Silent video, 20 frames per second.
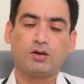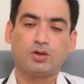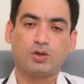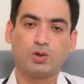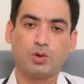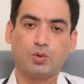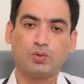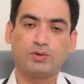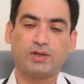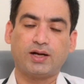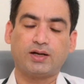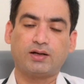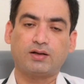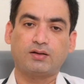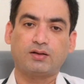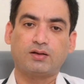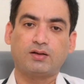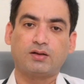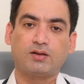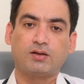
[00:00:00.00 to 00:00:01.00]
to know that
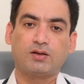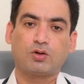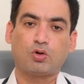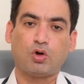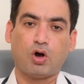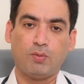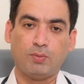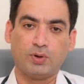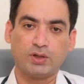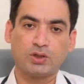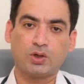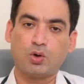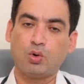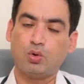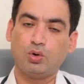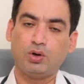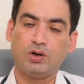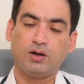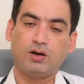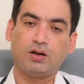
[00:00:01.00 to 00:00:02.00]
common
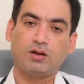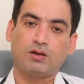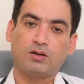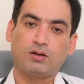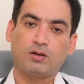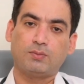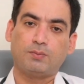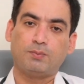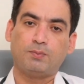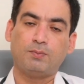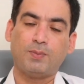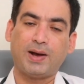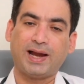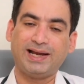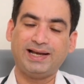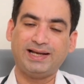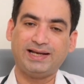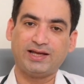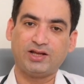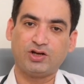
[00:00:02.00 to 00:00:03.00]
cold,
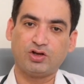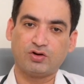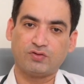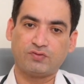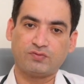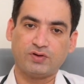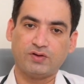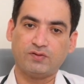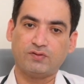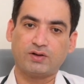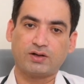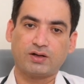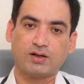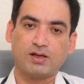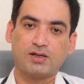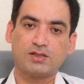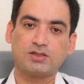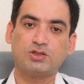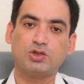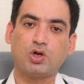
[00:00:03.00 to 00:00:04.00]
mild degree of fever
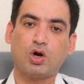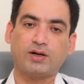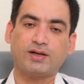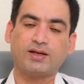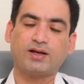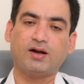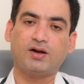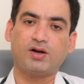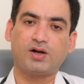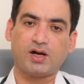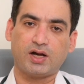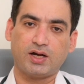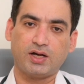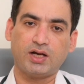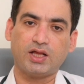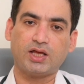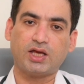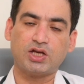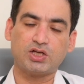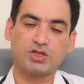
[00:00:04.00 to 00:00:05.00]
is not a
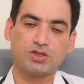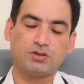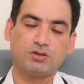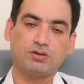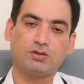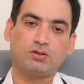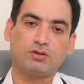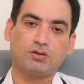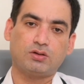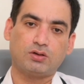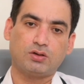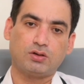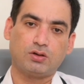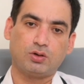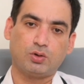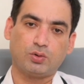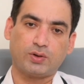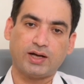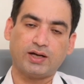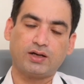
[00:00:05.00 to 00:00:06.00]
contraindication
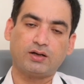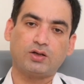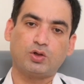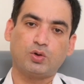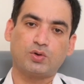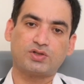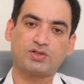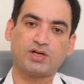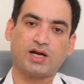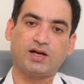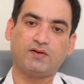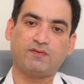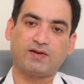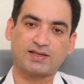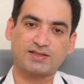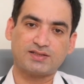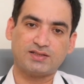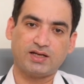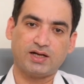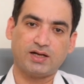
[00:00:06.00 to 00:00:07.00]
to get your child
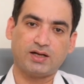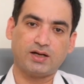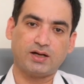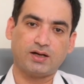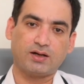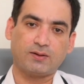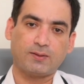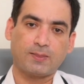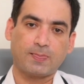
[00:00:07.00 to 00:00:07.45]
vaccinated.